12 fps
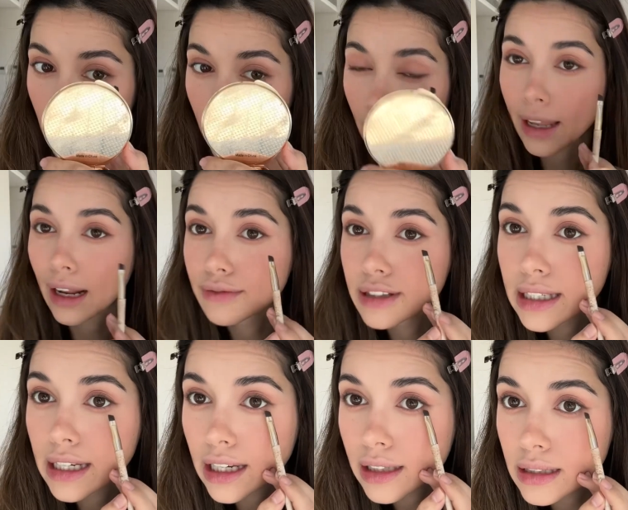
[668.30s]
And I've
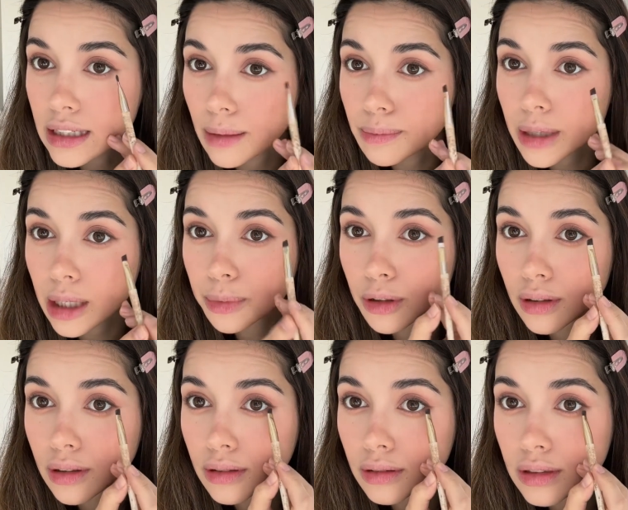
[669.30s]
seen some
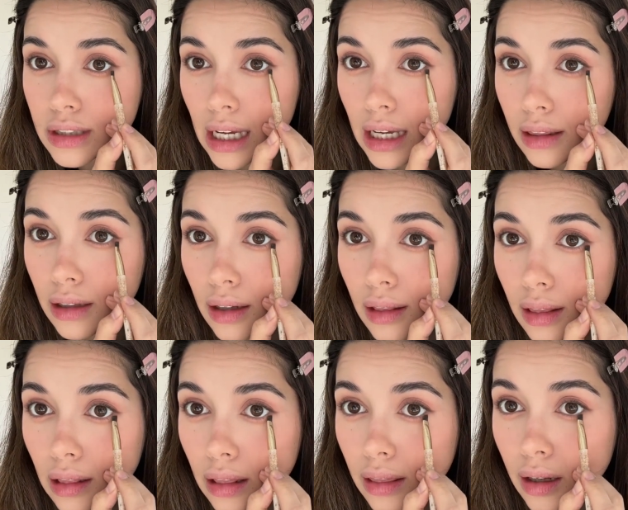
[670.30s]
people take their
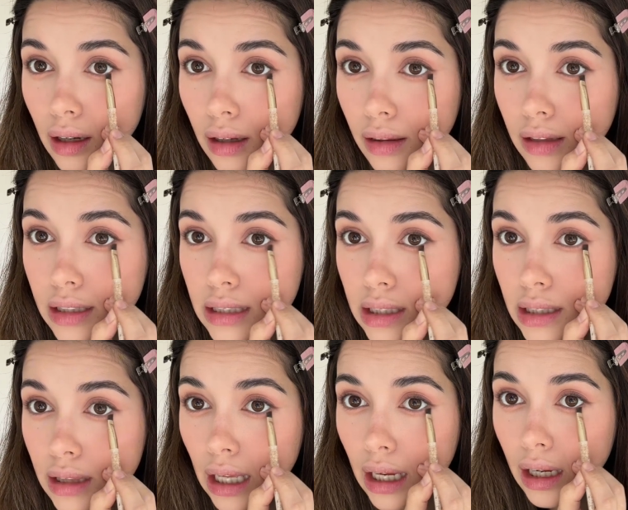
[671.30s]
this
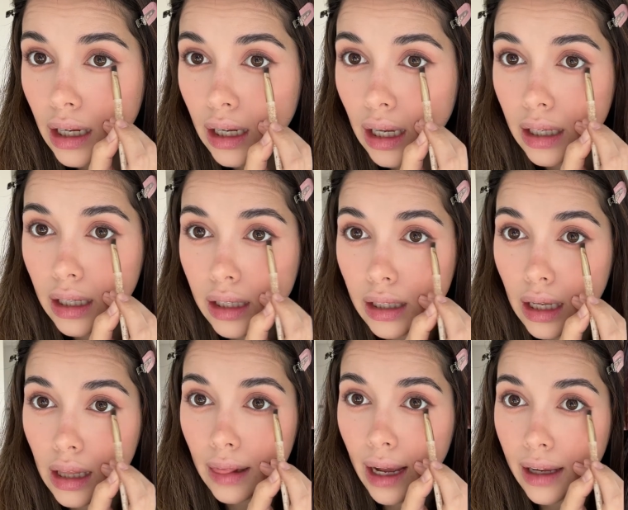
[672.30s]
thing and then they
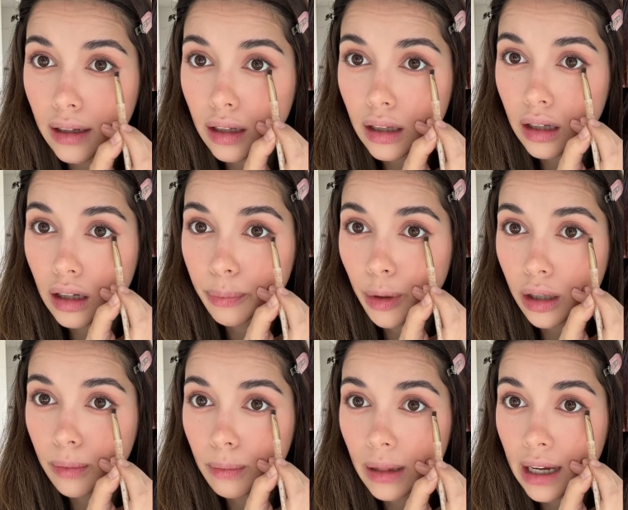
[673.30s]
line their
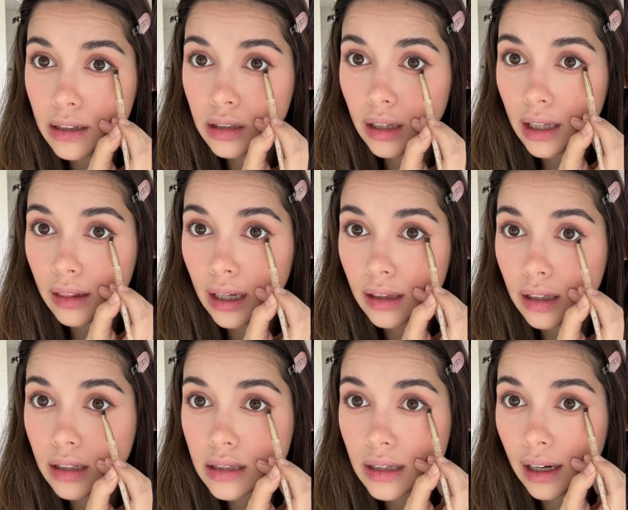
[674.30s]
bottom lash line like
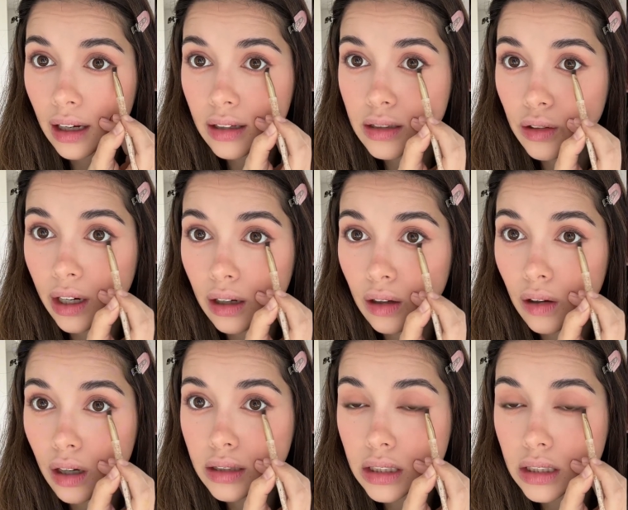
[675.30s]
this, like straight across.